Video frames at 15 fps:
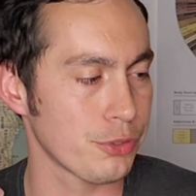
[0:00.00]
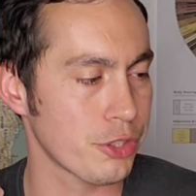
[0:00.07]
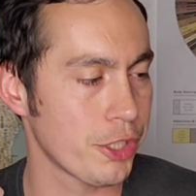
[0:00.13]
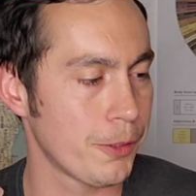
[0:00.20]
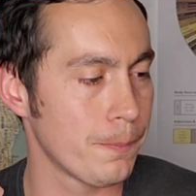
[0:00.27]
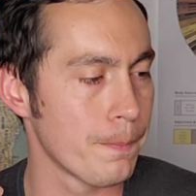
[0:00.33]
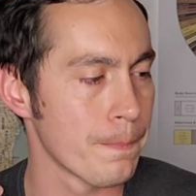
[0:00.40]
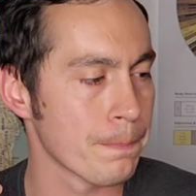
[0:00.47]

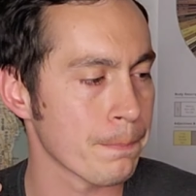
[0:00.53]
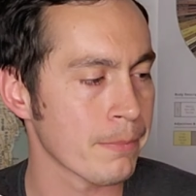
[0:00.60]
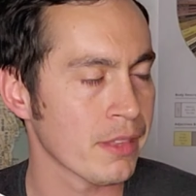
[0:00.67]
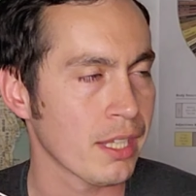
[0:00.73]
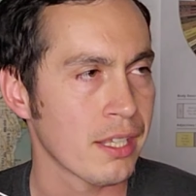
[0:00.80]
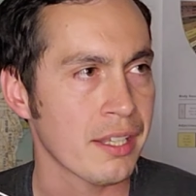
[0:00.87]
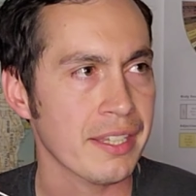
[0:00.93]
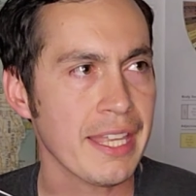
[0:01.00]
So
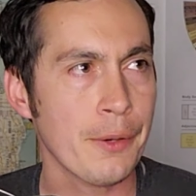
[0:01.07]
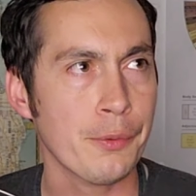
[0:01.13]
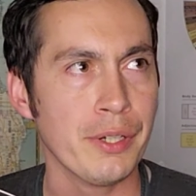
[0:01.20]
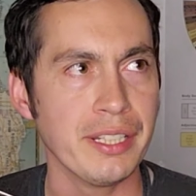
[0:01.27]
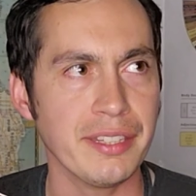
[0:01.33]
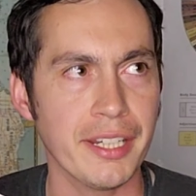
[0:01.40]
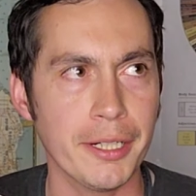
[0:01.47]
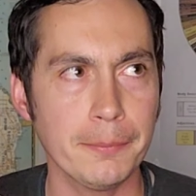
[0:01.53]
that one
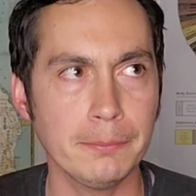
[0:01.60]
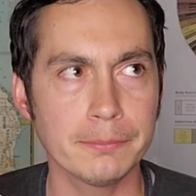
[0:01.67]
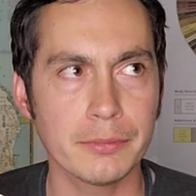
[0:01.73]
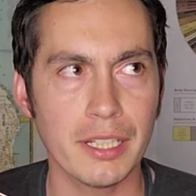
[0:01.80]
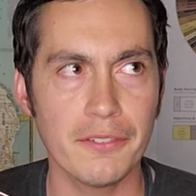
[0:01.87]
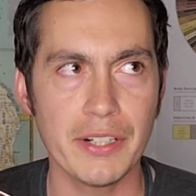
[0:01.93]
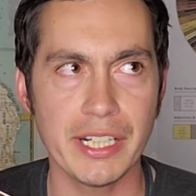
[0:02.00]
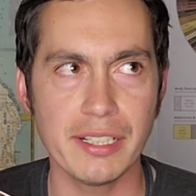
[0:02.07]
right there,
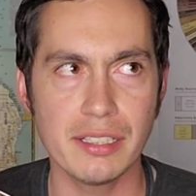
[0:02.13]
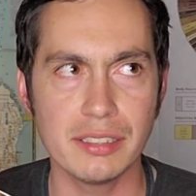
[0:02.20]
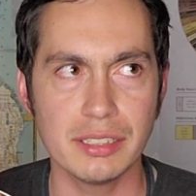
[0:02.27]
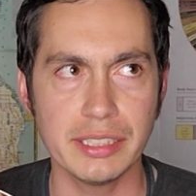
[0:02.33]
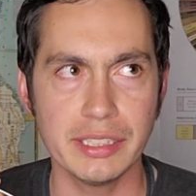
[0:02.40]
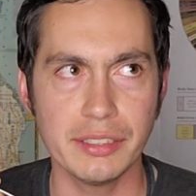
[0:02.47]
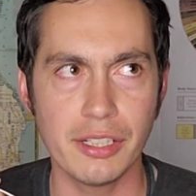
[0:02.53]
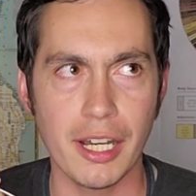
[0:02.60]
a very
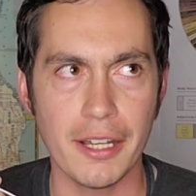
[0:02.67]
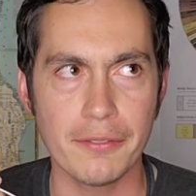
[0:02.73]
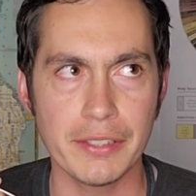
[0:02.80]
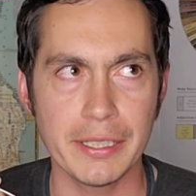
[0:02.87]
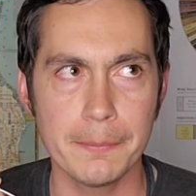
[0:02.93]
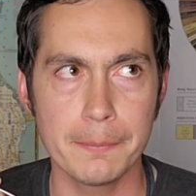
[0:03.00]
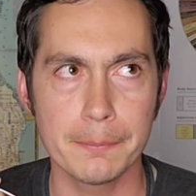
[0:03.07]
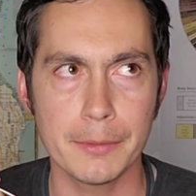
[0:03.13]
clean coffee,